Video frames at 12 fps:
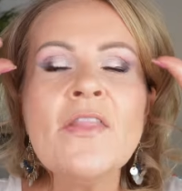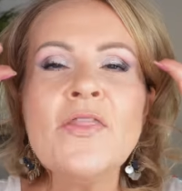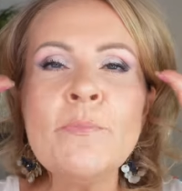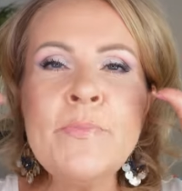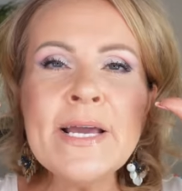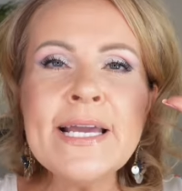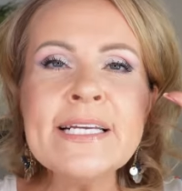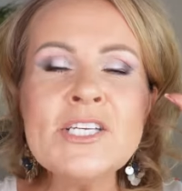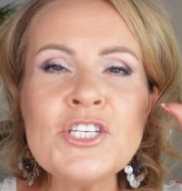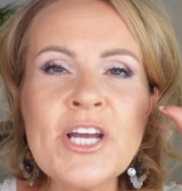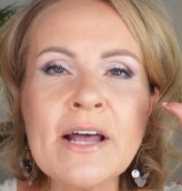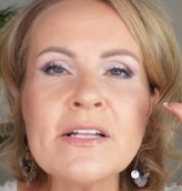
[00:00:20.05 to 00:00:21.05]
The
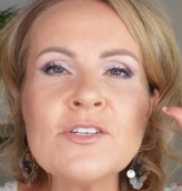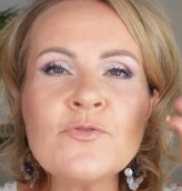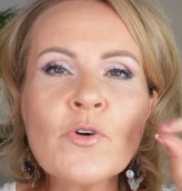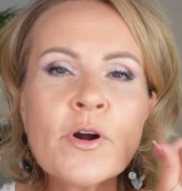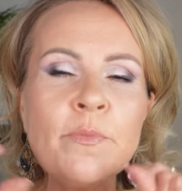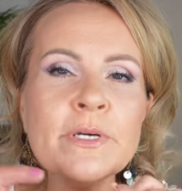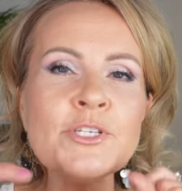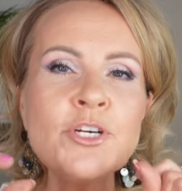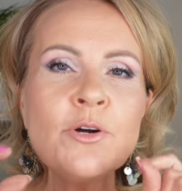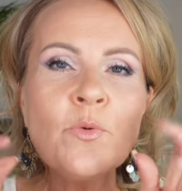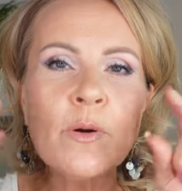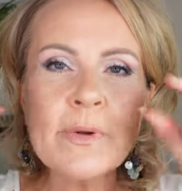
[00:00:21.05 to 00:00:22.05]
biggest challenge for a
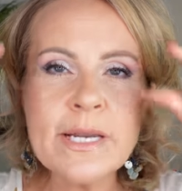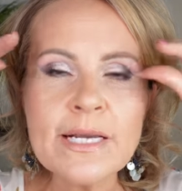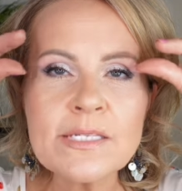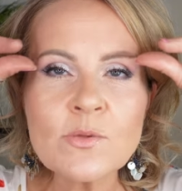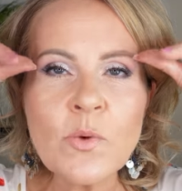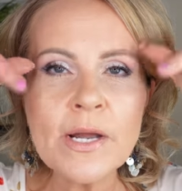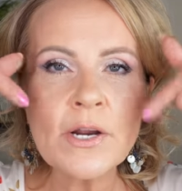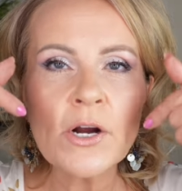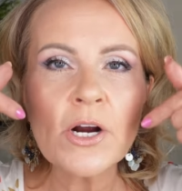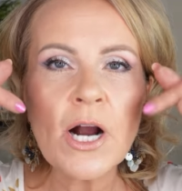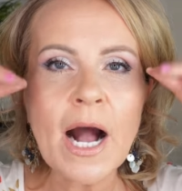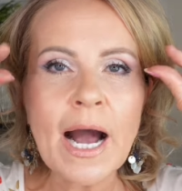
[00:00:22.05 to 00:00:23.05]
mature woman is when
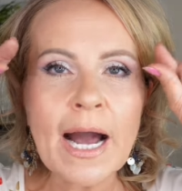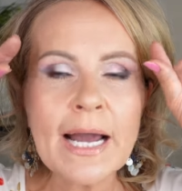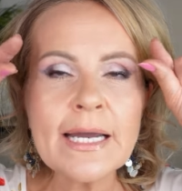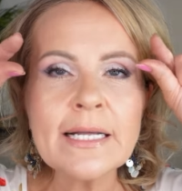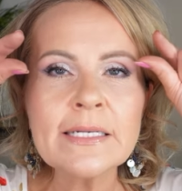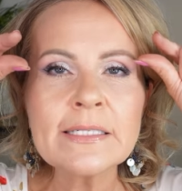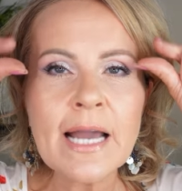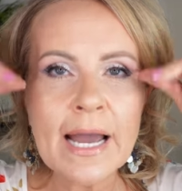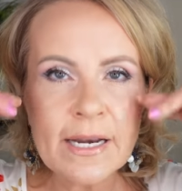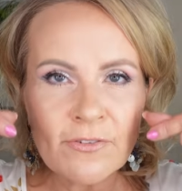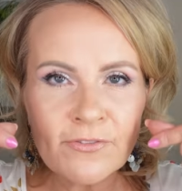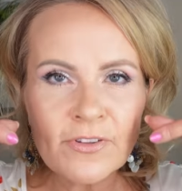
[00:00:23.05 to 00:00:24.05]
her eye
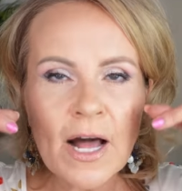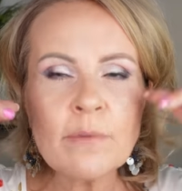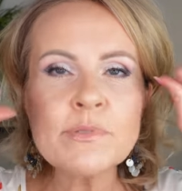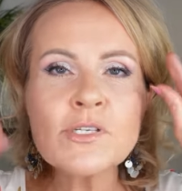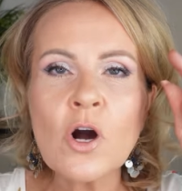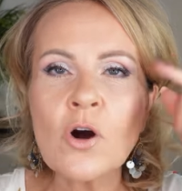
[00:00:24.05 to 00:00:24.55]
kind of flops